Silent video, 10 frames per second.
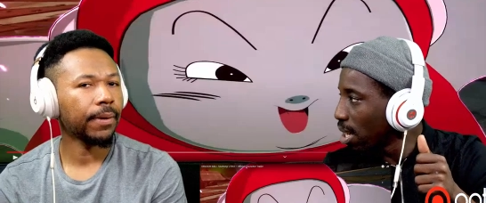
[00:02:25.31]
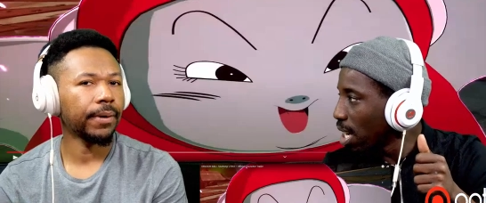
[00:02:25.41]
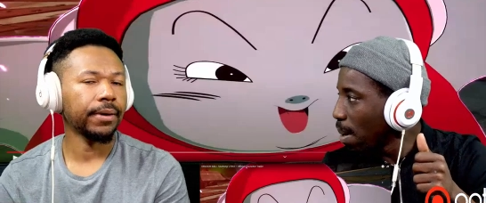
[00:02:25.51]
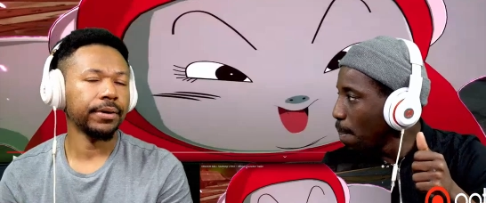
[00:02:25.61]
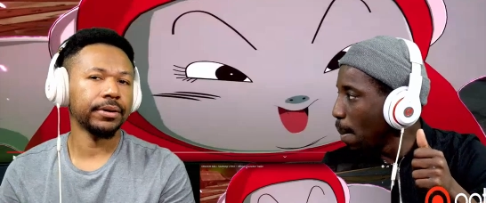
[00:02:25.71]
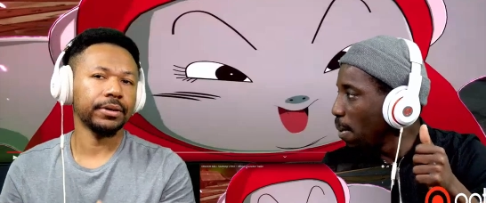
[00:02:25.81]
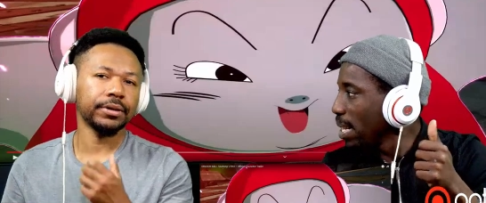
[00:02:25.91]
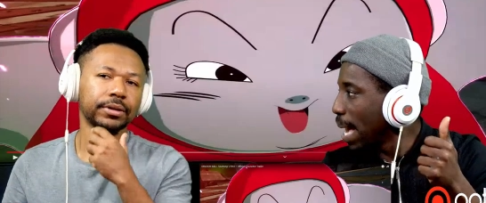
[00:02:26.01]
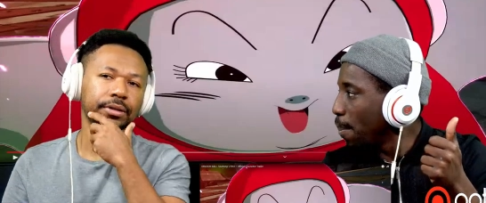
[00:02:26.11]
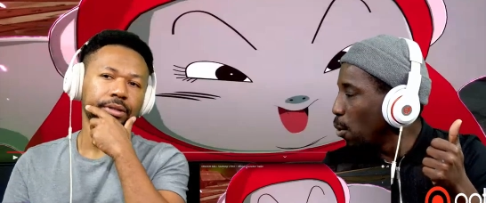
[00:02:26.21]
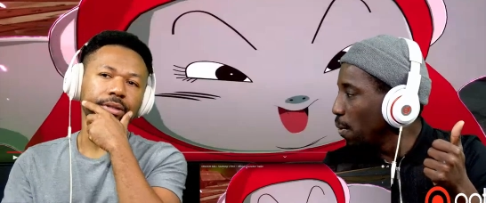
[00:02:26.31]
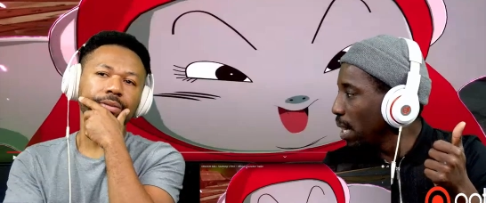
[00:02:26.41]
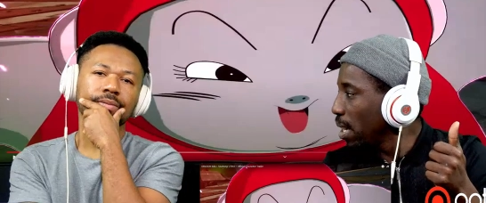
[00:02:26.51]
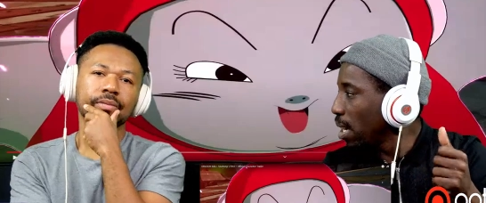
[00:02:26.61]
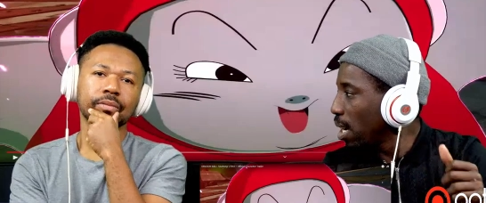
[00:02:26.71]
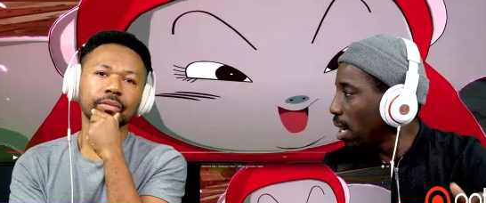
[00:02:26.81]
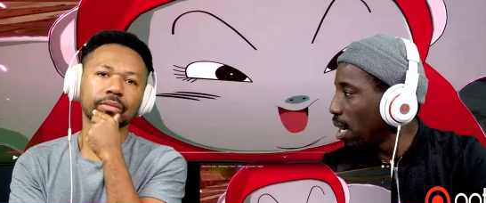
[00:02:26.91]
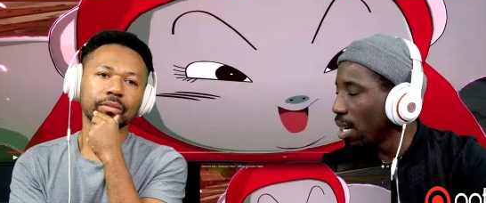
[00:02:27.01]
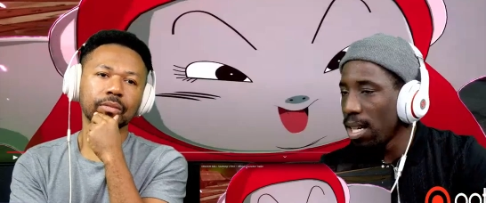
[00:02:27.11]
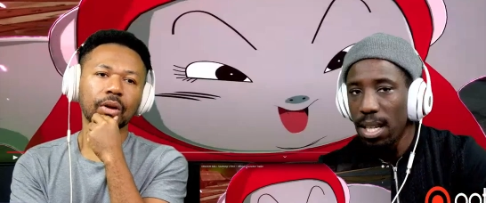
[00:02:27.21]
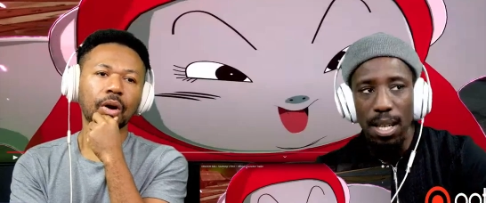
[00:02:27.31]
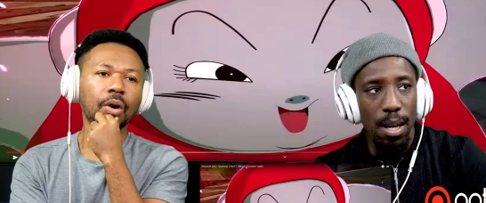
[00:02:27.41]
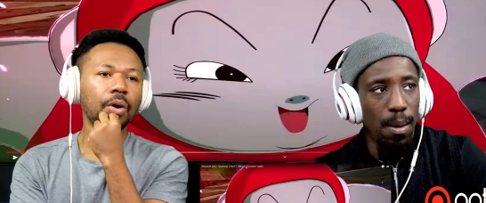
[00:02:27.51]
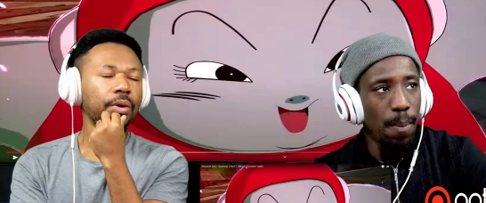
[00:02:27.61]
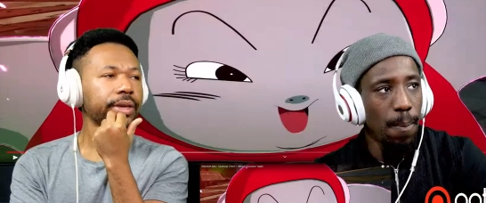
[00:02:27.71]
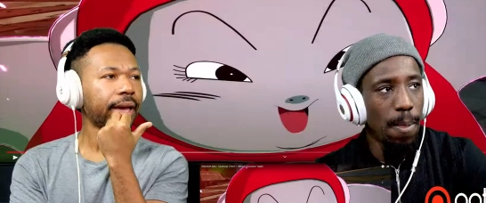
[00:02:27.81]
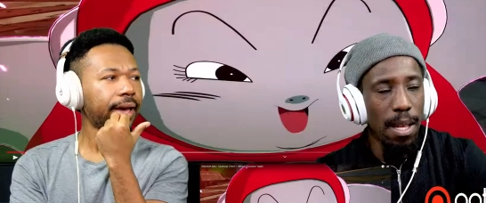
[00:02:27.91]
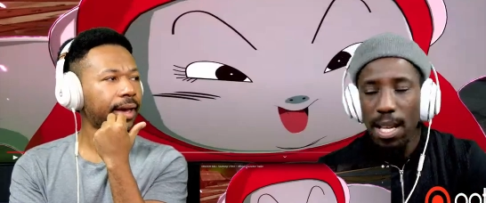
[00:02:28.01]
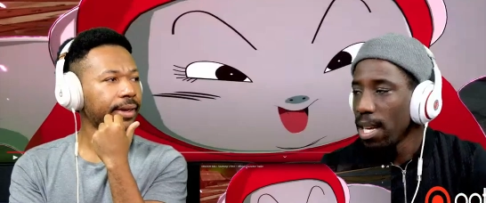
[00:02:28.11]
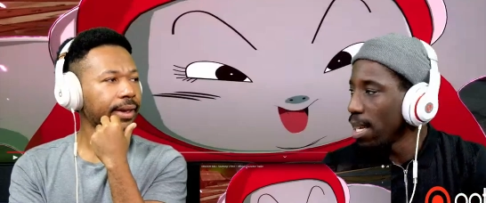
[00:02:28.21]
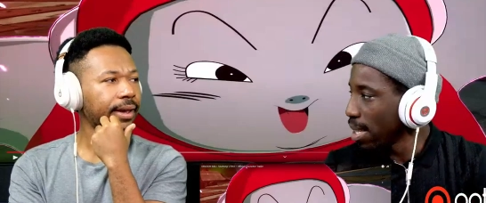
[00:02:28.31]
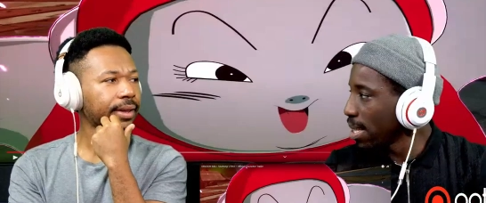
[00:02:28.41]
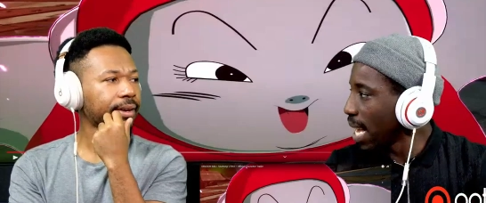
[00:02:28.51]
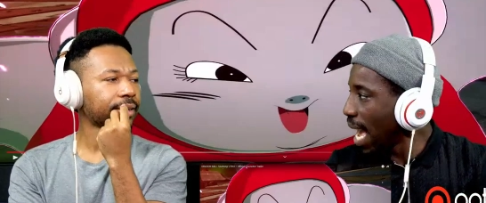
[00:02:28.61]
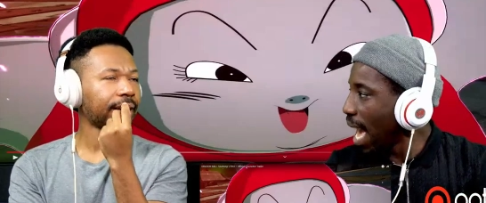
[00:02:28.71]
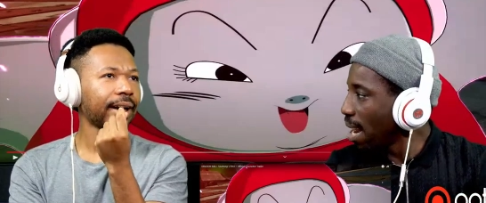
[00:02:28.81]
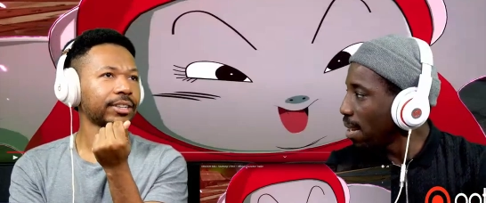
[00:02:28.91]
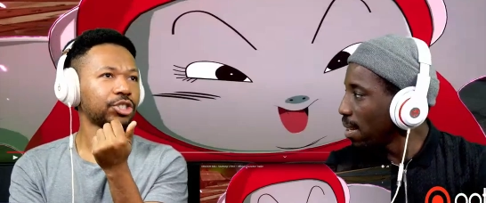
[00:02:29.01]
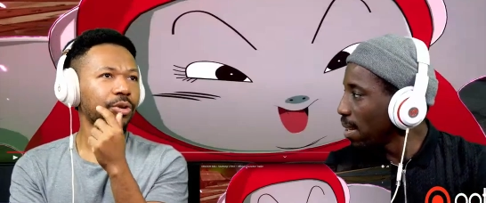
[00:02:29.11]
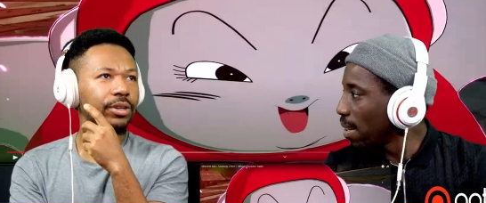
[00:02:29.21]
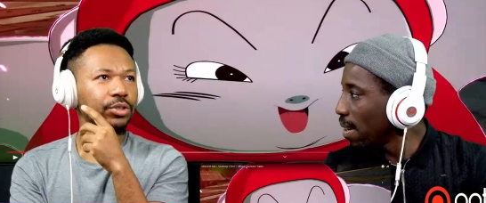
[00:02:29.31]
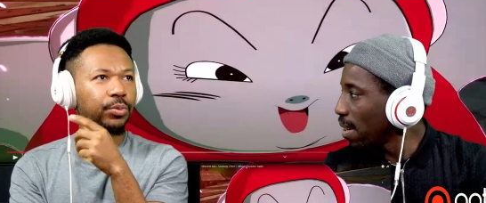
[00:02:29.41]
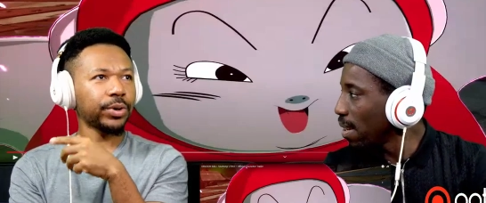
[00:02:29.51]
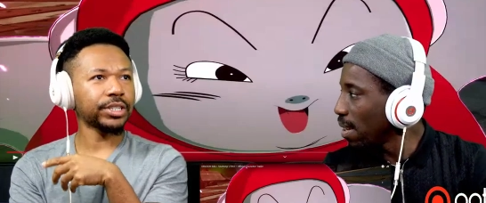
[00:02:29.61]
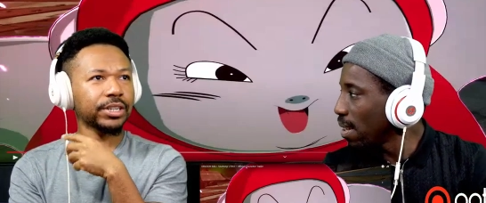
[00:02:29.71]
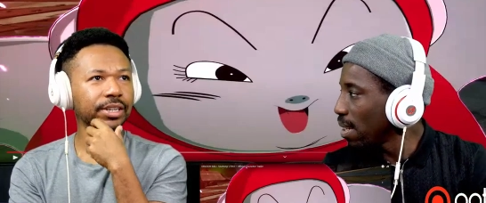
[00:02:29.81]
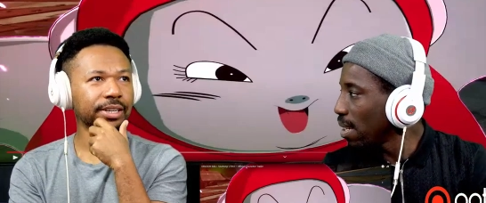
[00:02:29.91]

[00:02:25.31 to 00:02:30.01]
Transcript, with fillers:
Speaker 1: Remember in that movie? Oh yeah. The guy Trunks originally